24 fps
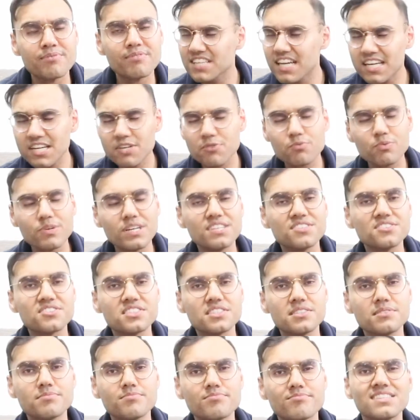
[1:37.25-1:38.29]
Second
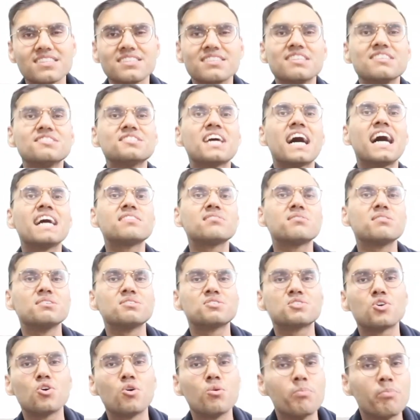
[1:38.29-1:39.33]
reason I think these
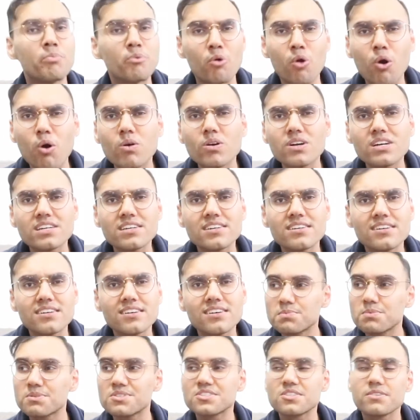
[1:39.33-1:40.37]
athletes go broke
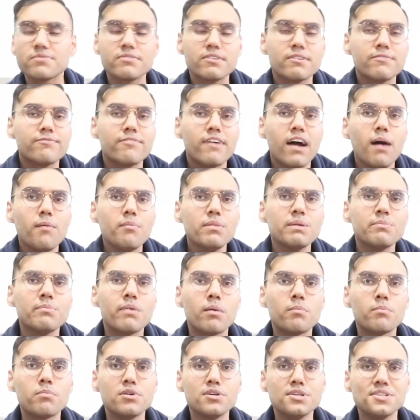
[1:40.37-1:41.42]
is because of their family
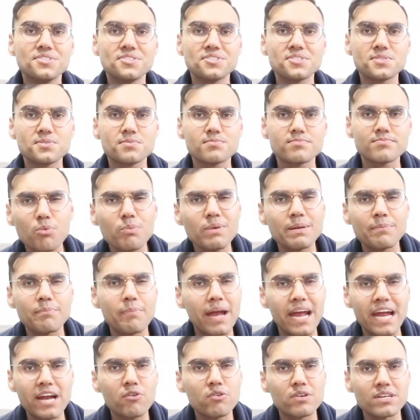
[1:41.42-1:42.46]
members. I don't mean
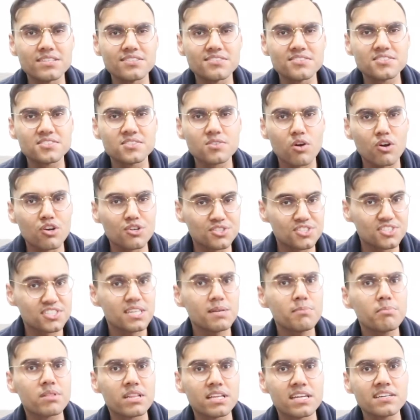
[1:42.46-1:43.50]
parents or
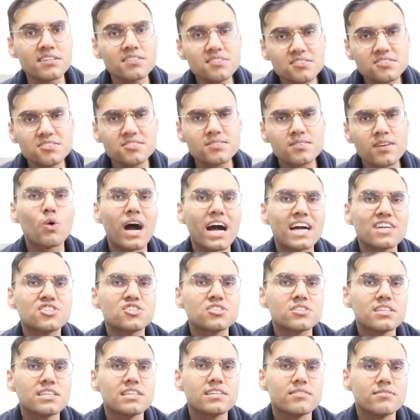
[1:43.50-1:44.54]
siblings who
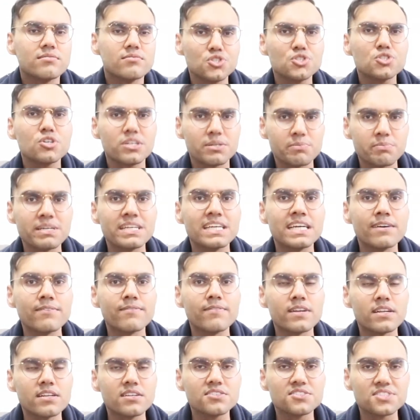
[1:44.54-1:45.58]
actually should be
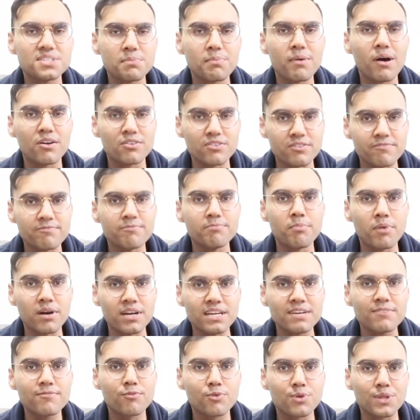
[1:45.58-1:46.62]
given some amount of
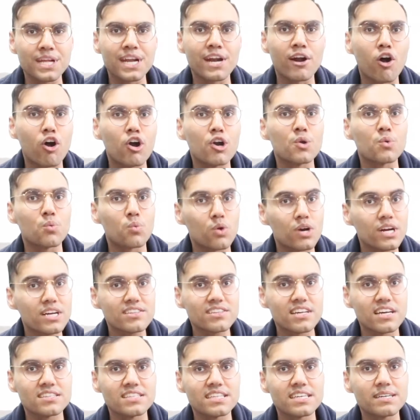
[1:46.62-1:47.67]
money for their hard
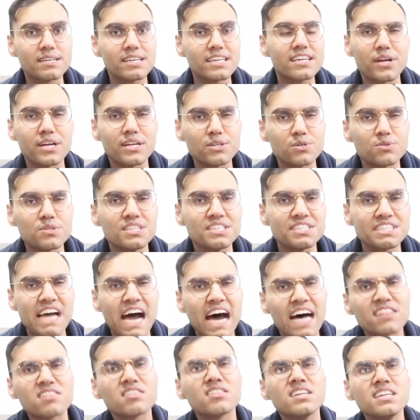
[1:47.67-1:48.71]
work that they put into these
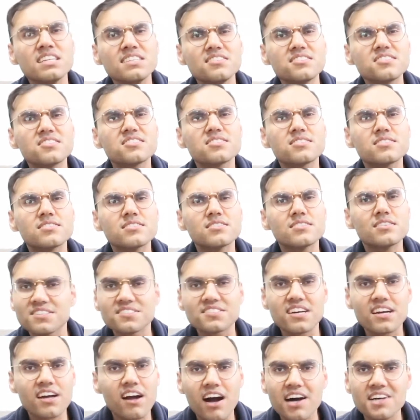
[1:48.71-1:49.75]
athletes, but
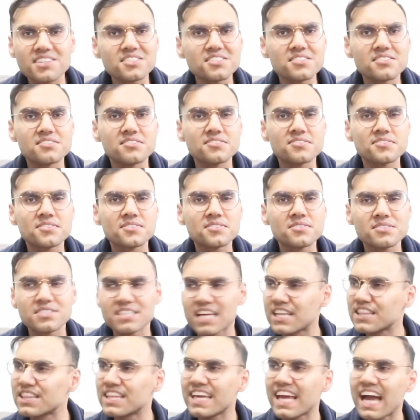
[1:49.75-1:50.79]
it's the cousins
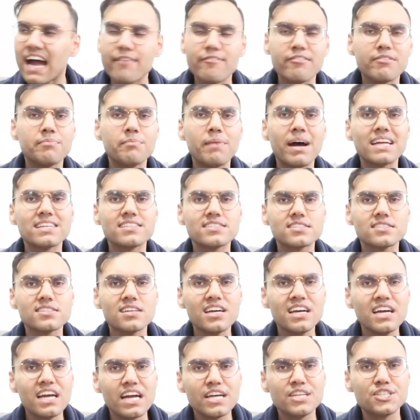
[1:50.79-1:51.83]
that they haven't met
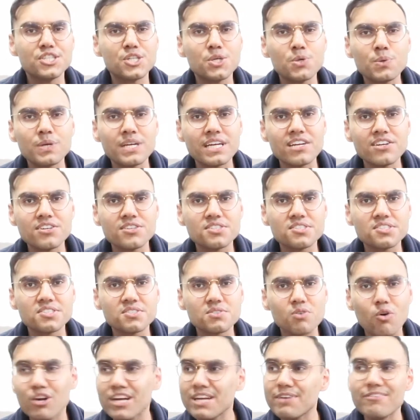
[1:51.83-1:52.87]
in 2
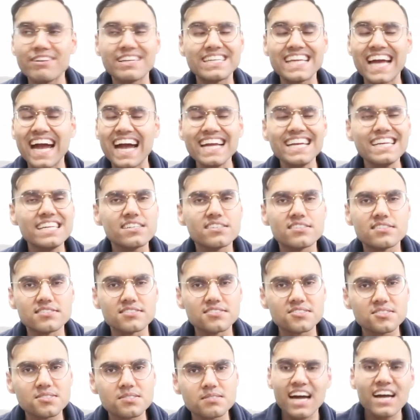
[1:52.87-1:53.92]
years or even 10
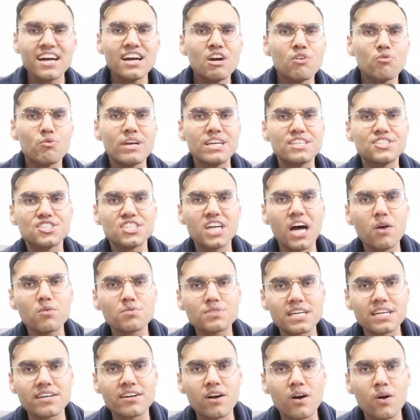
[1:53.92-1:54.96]
years that reach
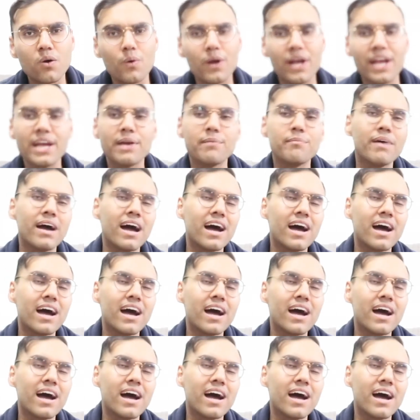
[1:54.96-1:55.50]
out and go, hey